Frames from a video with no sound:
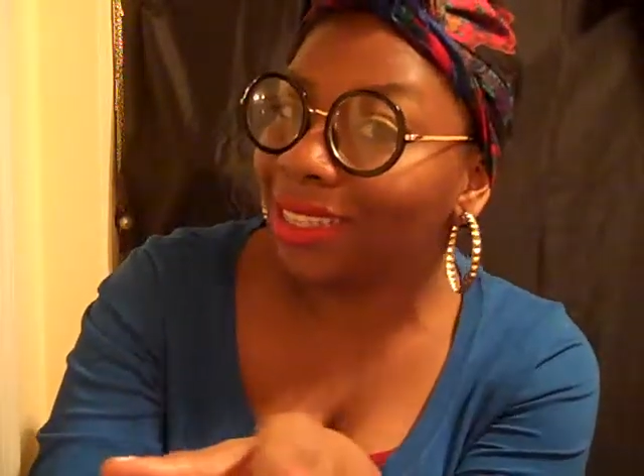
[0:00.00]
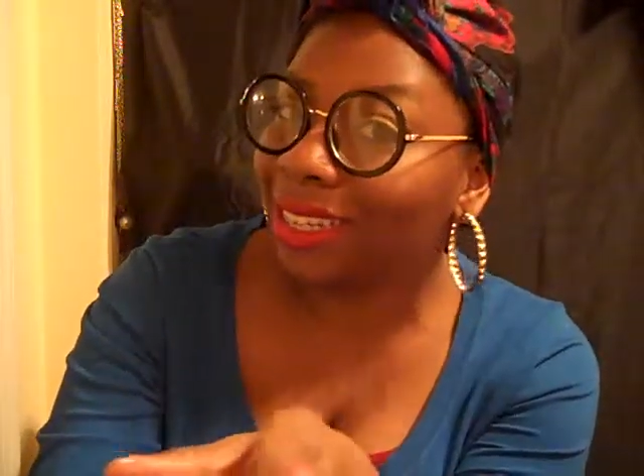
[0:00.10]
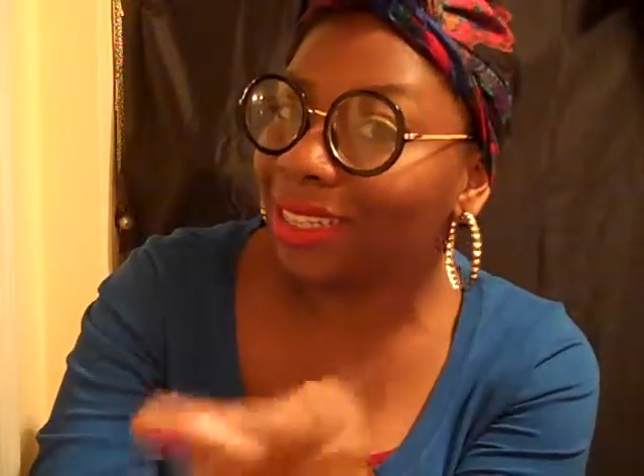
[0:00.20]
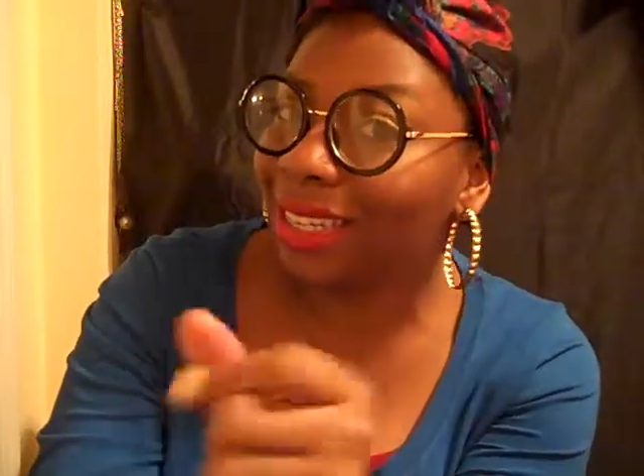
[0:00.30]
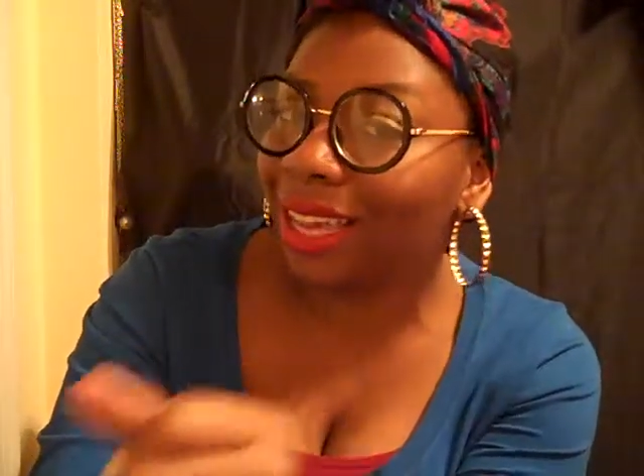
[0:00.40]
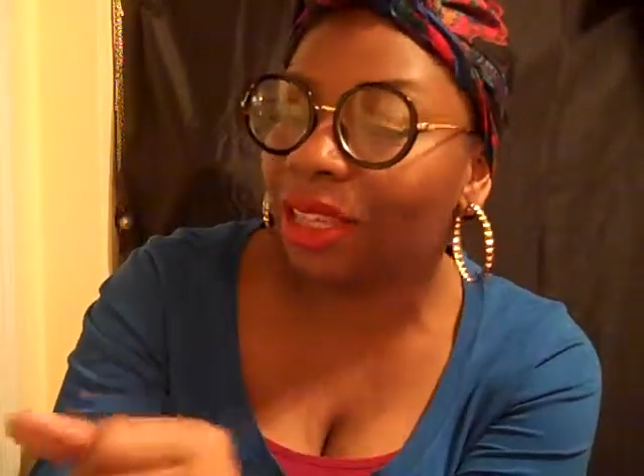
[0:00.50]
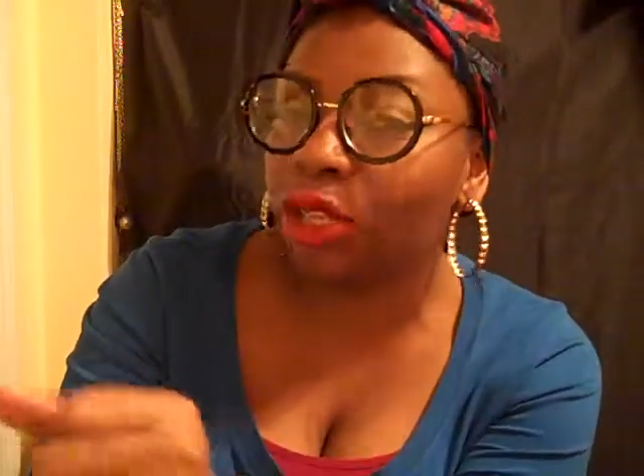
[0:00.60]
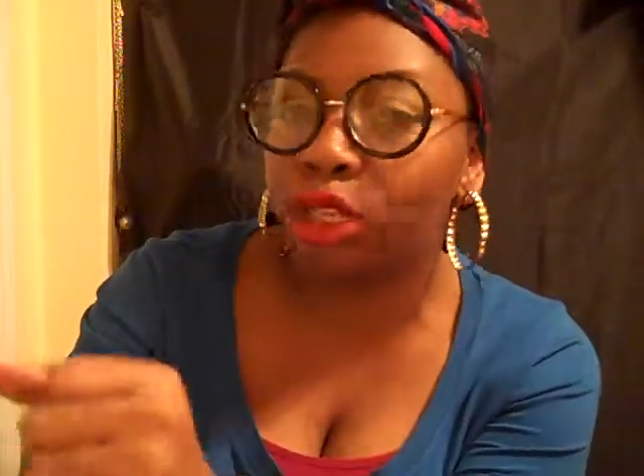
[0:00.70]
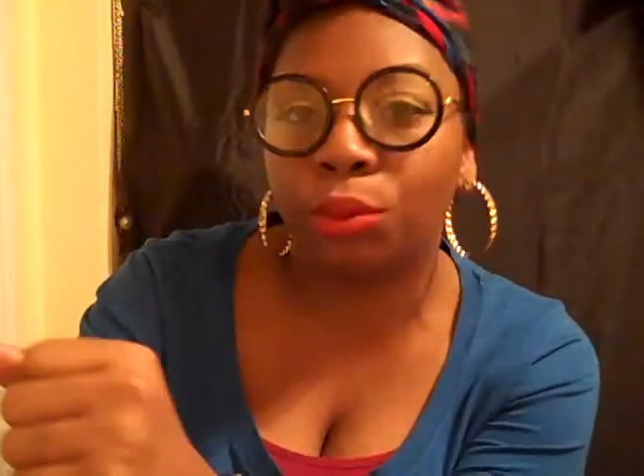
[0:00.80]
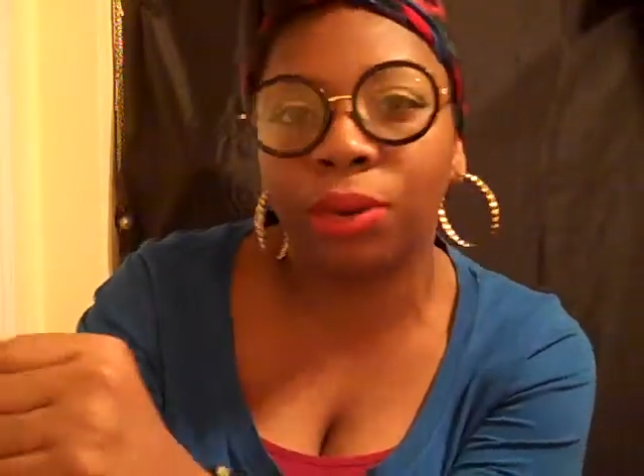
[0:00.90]
stuck
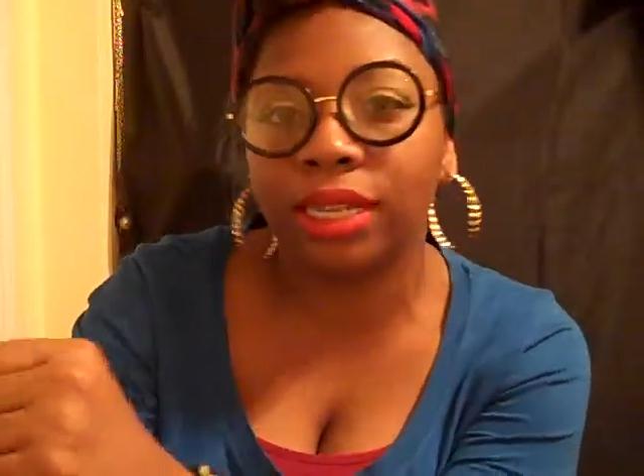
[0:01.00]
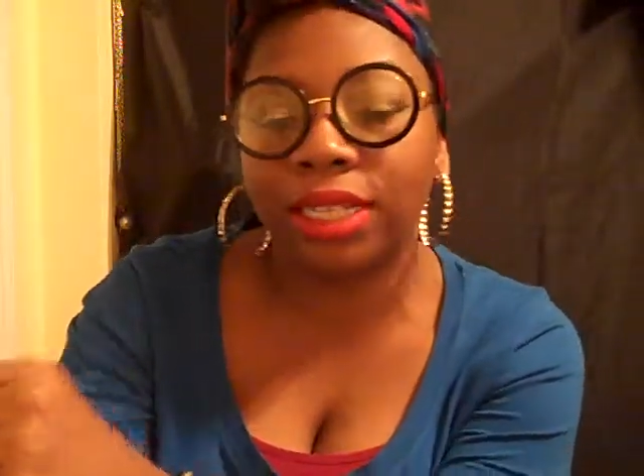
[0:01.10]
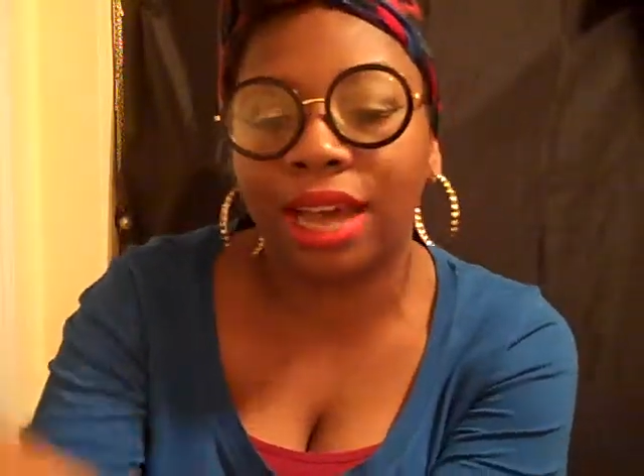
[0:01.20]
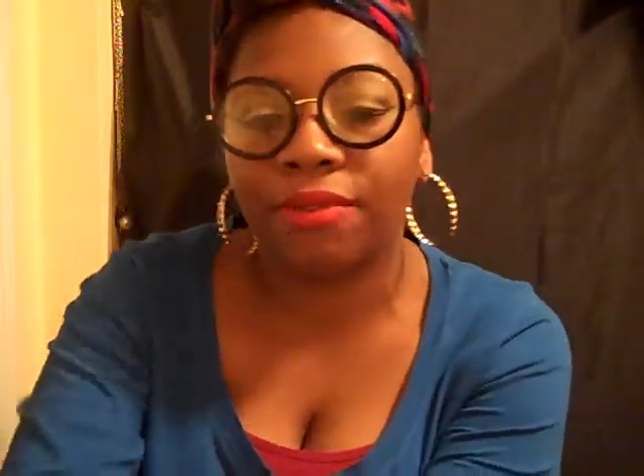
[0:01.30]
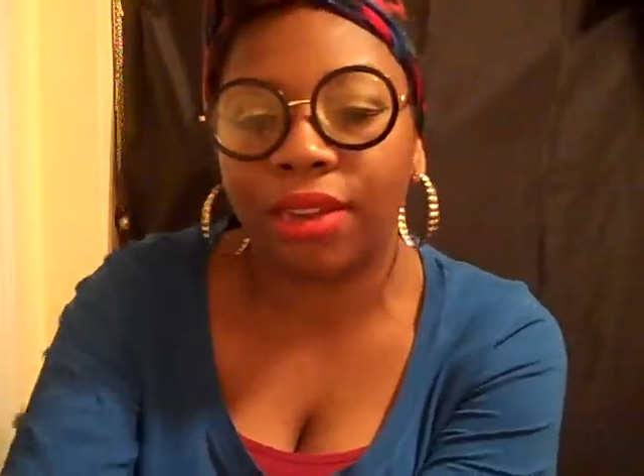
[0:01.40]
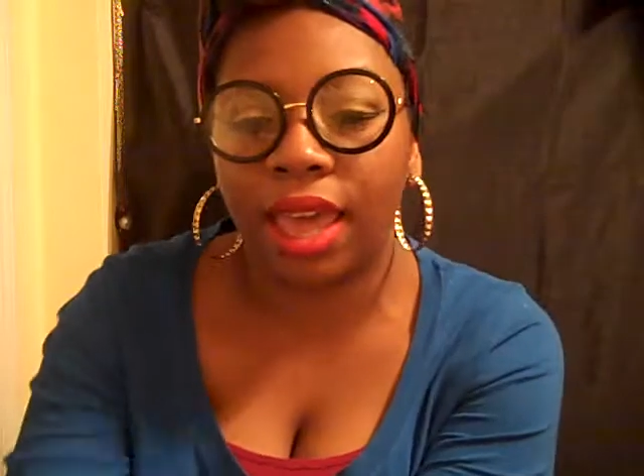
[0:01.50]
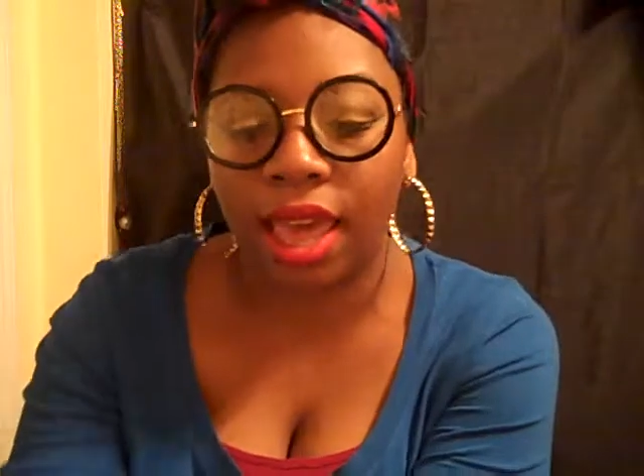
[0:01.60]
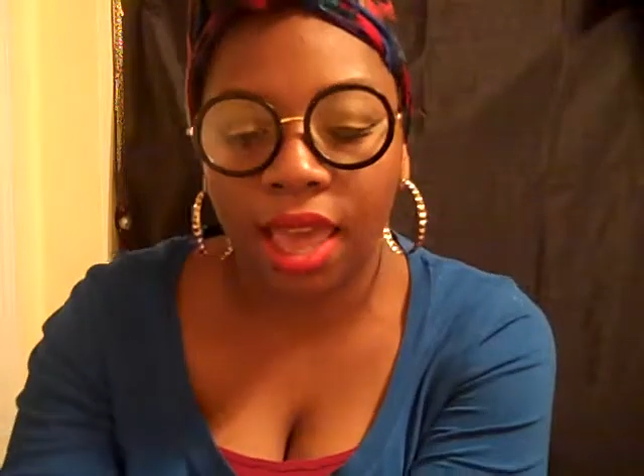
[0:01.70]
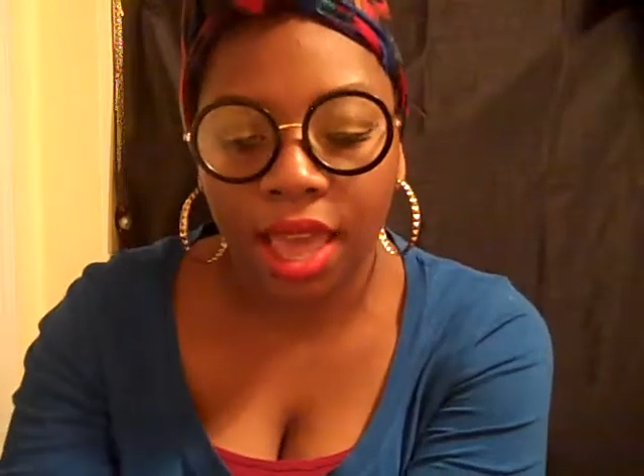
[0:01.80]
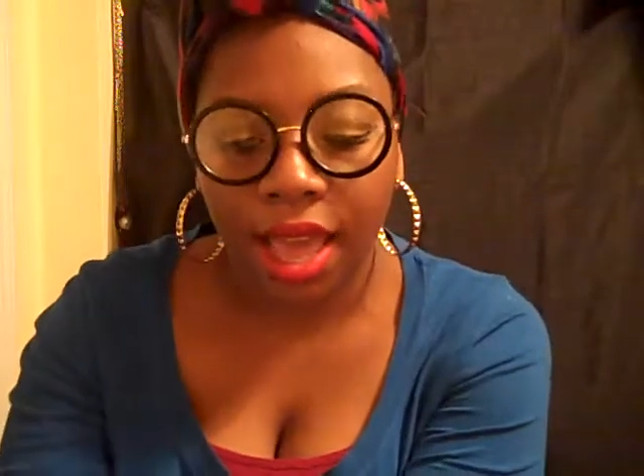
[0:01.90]
together. So praise God for that.